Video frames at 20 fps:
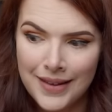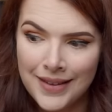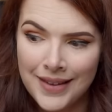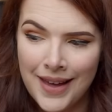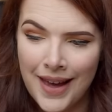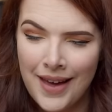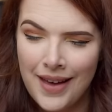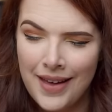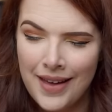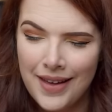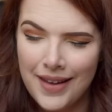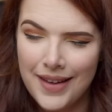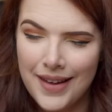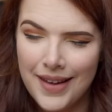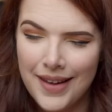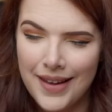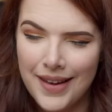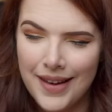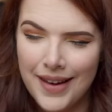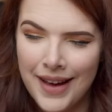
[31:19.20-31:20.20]

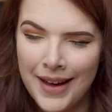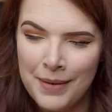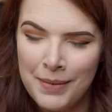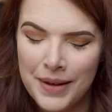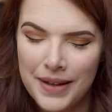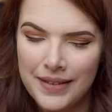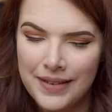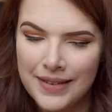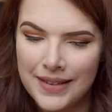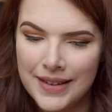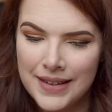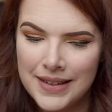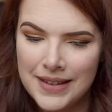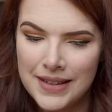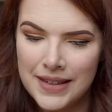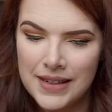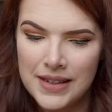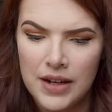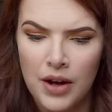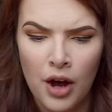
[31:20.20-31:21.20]
Yeah, I'm
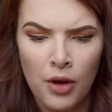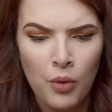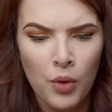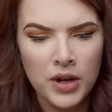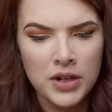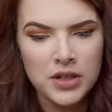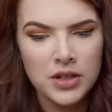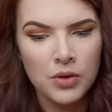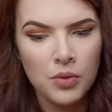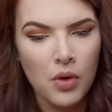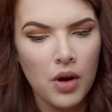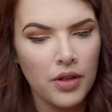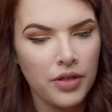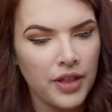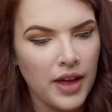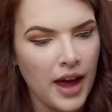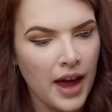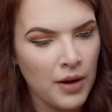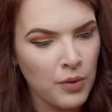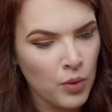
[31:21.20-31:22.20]
excited. I wonder what
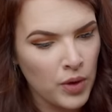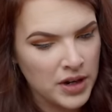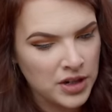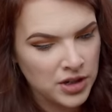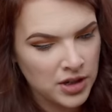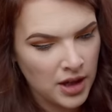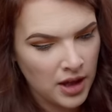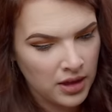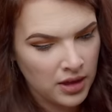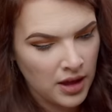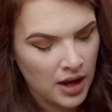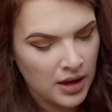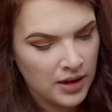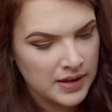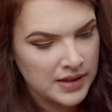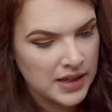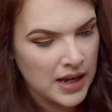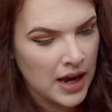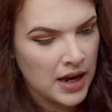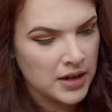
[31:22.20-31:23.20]
their... I wish their thing
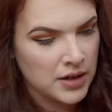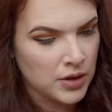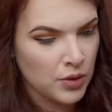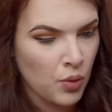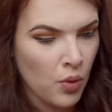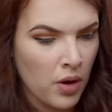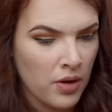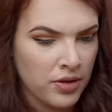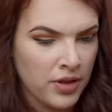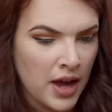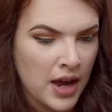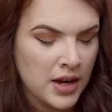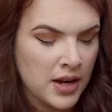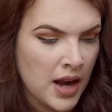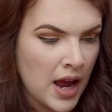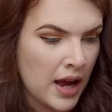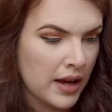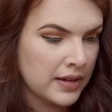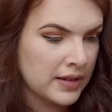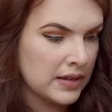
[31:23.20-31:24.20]
said what their
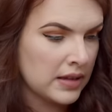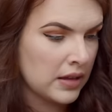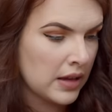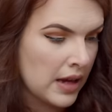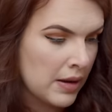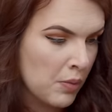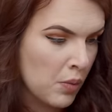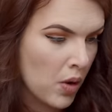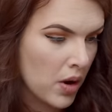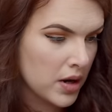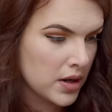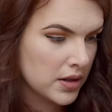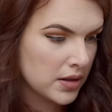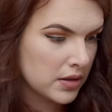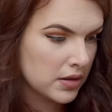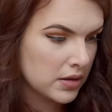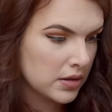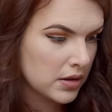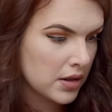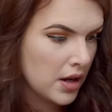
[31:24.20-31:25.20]
next theme
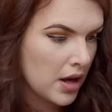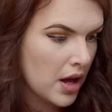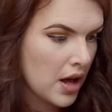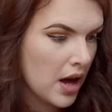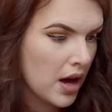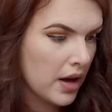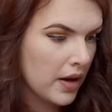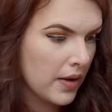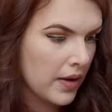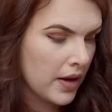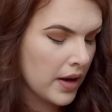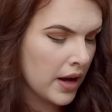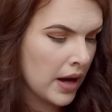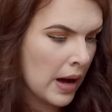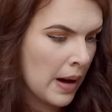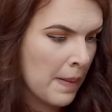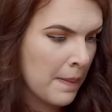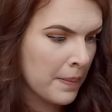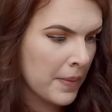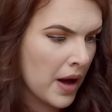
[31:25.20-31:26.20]
was.
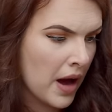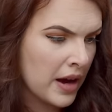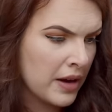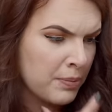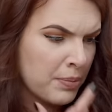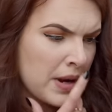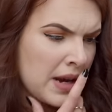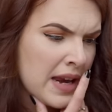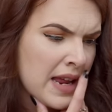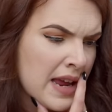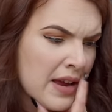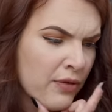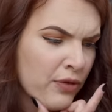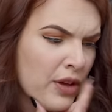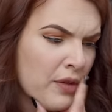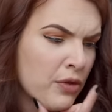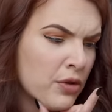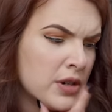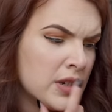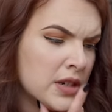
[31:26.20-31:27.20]
I believe
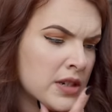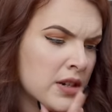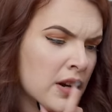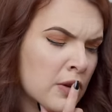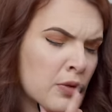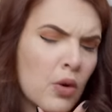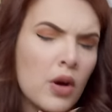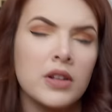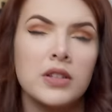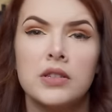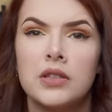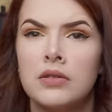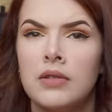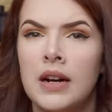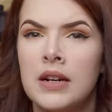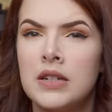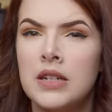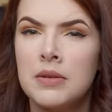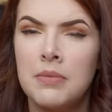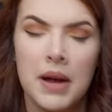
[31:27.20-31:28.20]
they've already done one
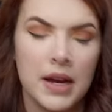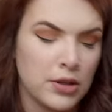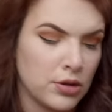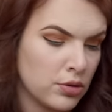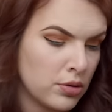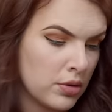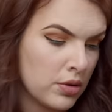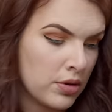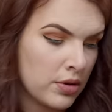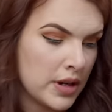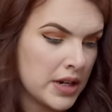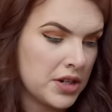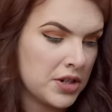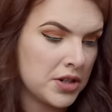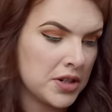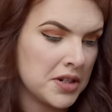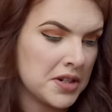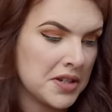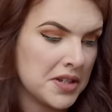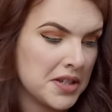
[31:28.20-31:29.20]
surrounding magical
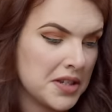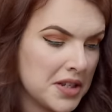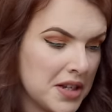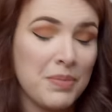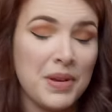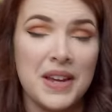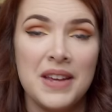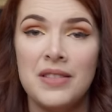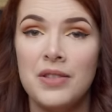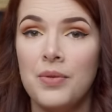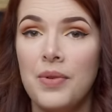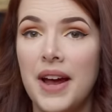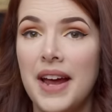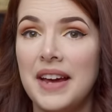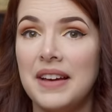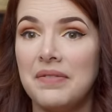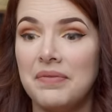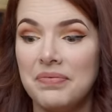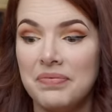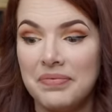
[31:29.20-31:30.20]
creatures. But either
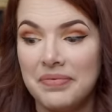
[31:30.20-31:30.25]
way,